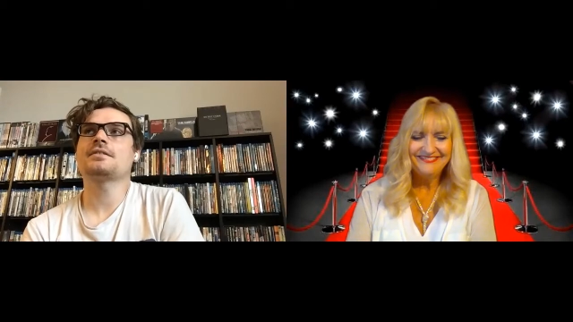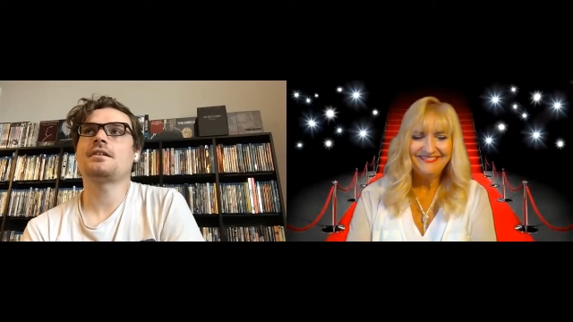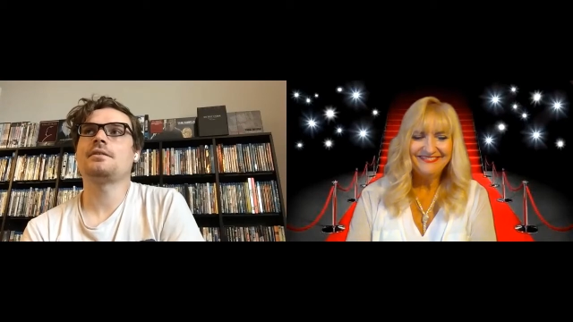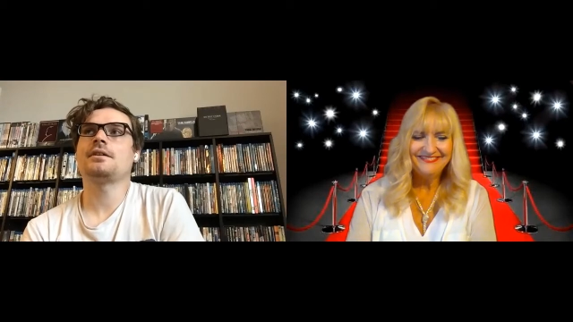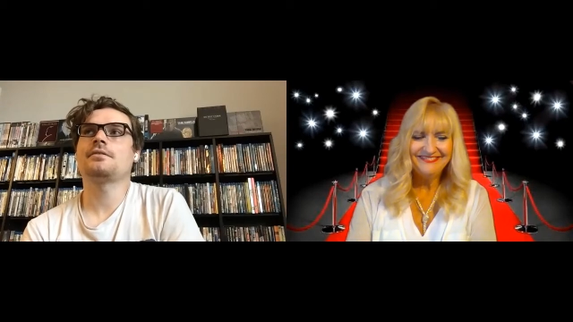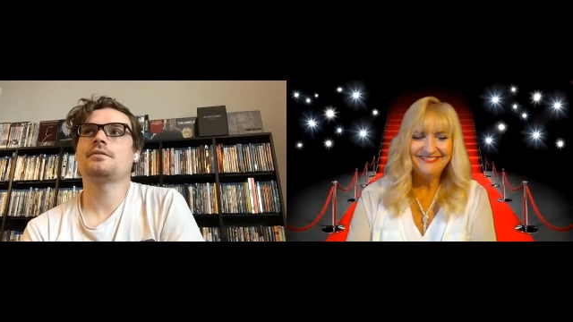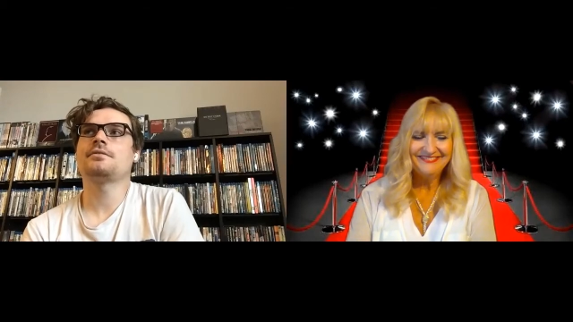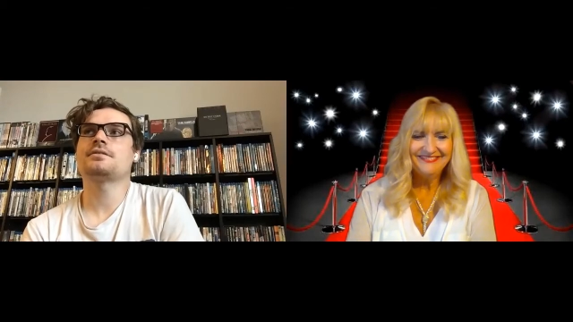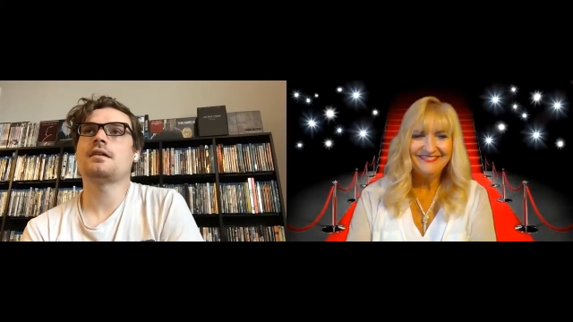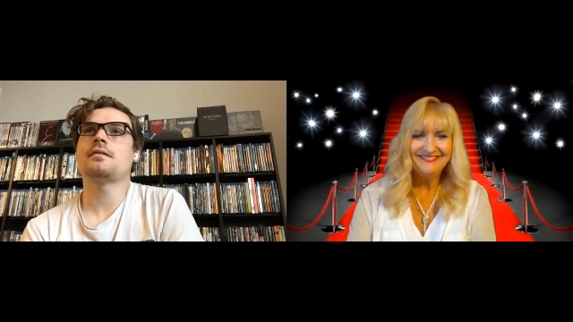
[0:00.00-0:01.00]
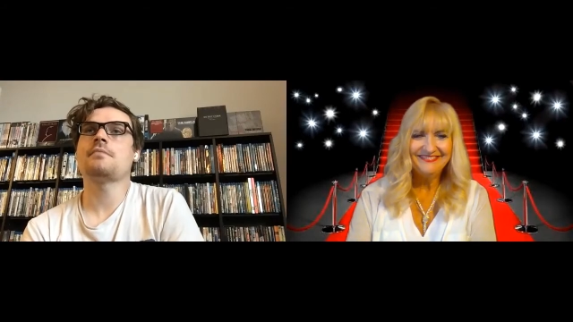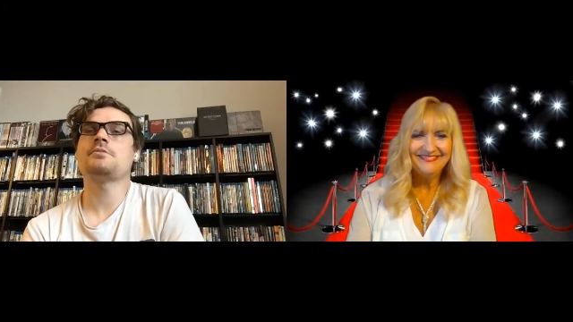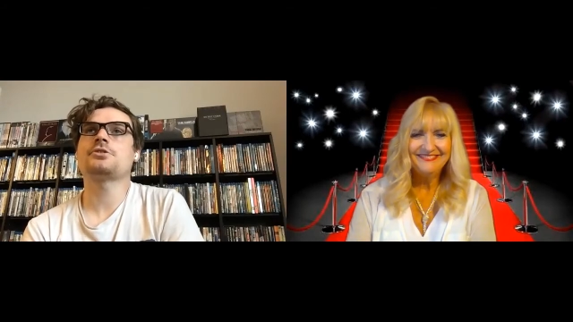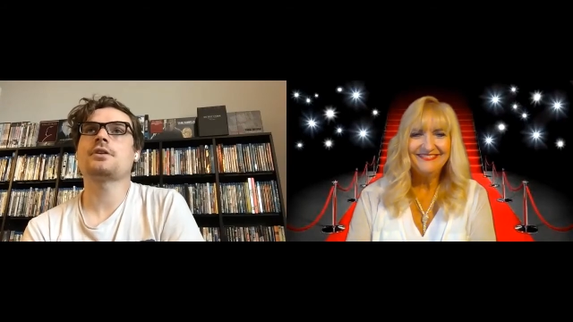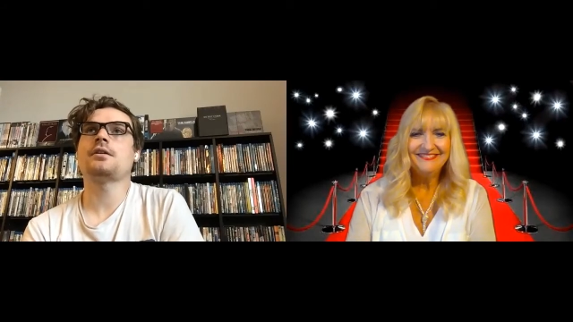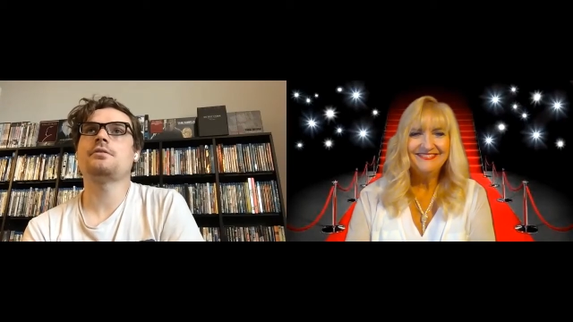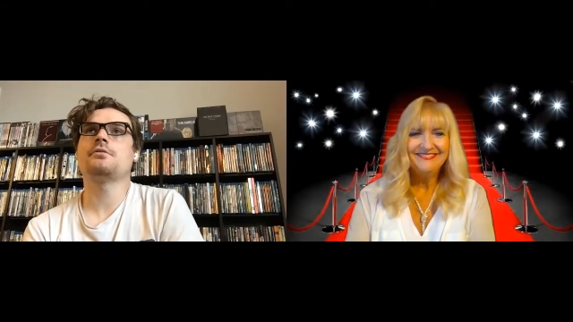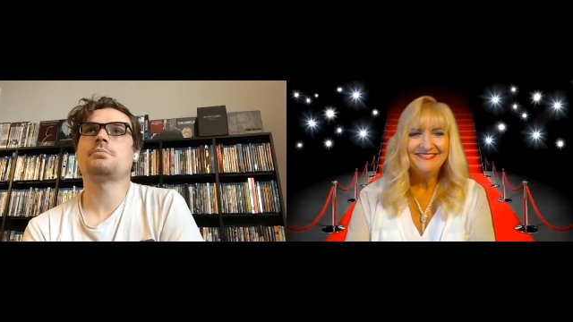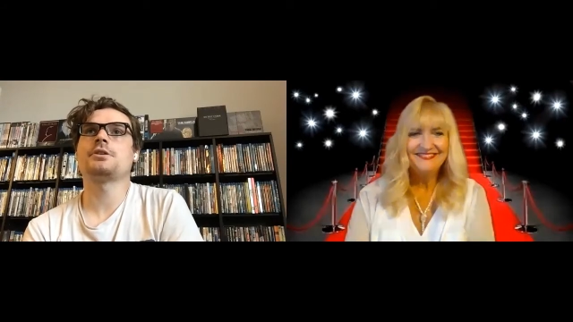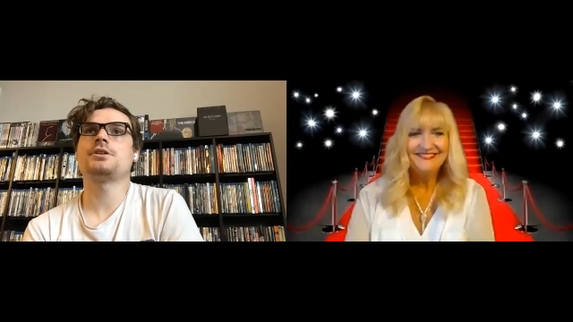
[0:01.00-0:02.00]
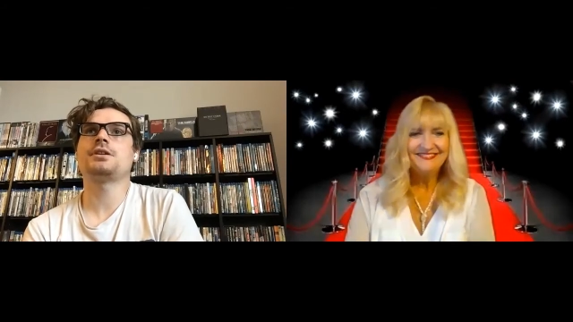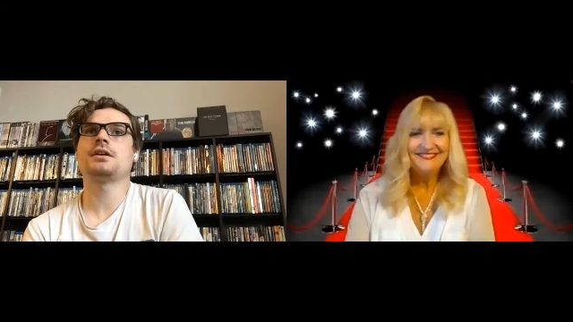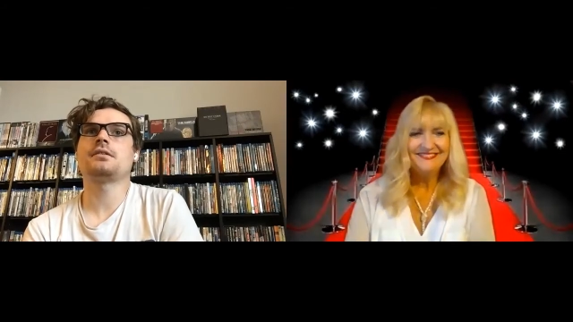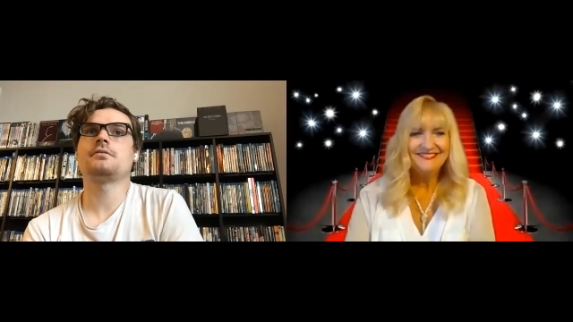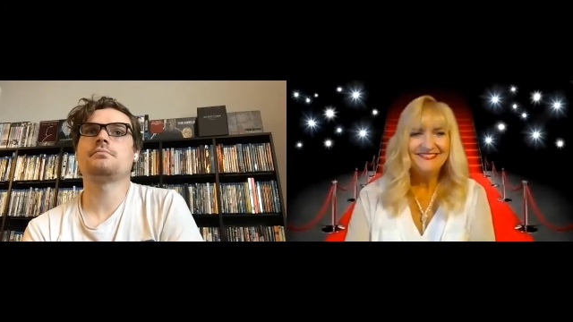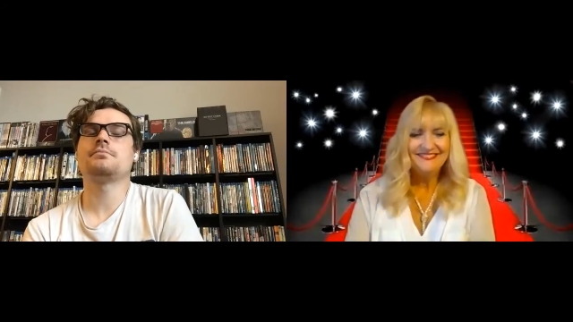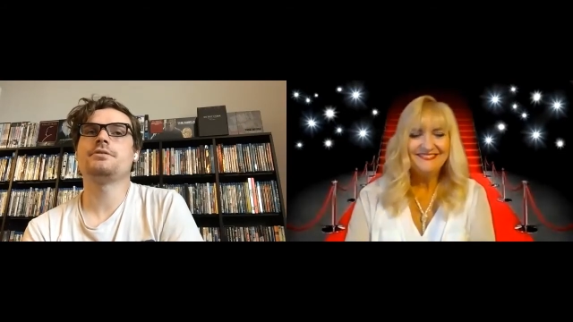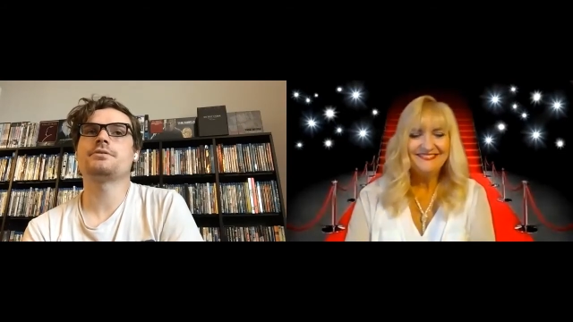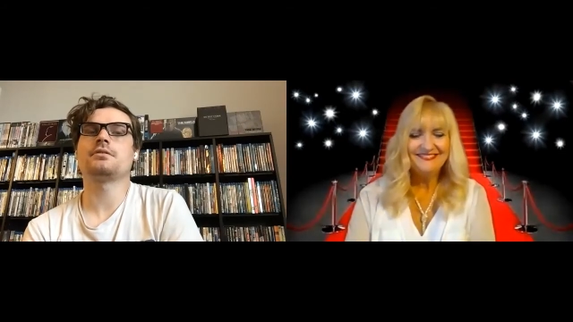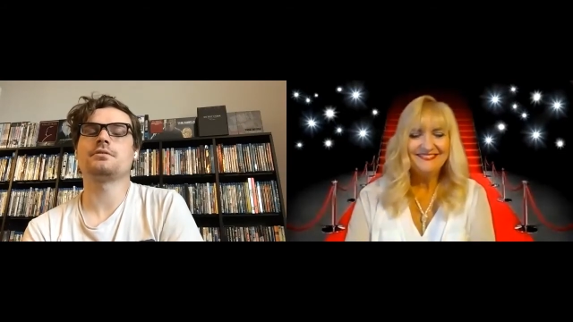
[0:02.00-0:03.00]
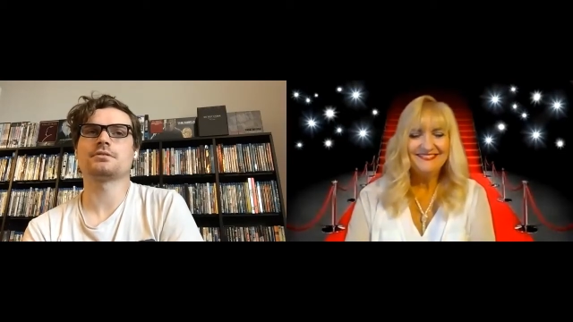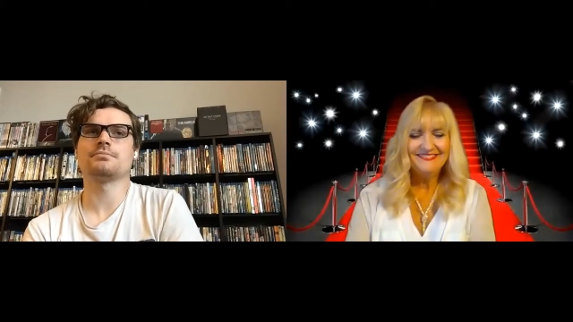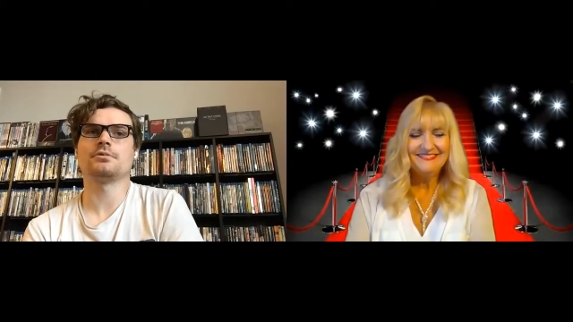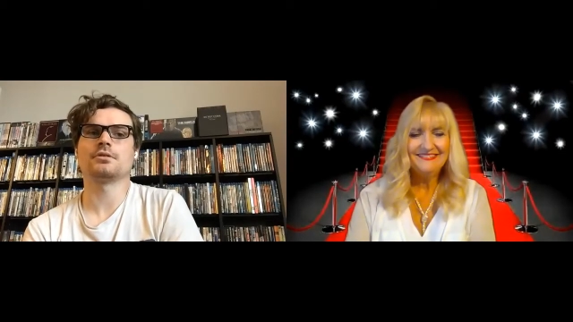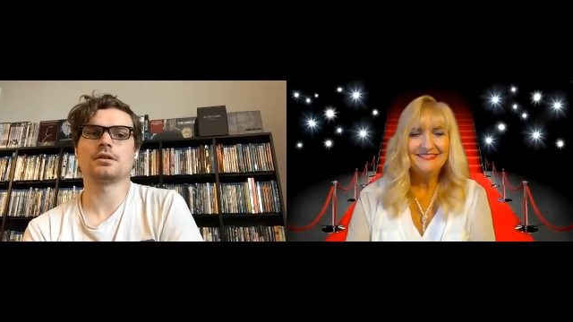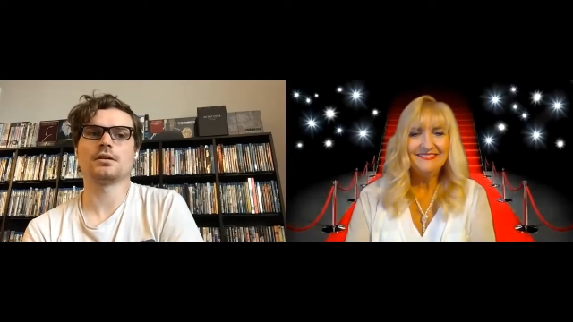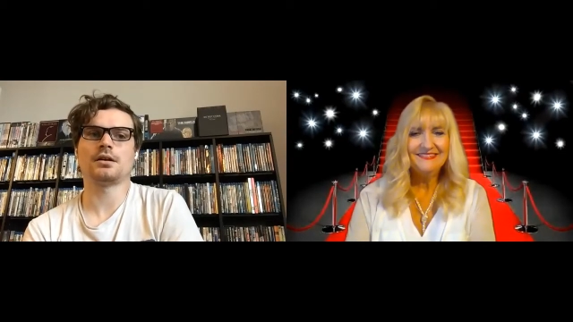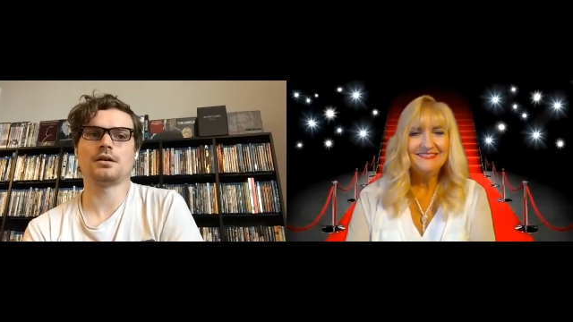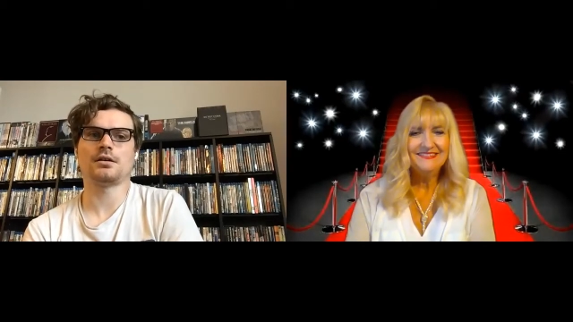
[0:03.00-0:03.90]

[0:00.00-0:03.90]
Speaker 1: I guess comedy out of those, and I, have been trying to appreciate musicals more.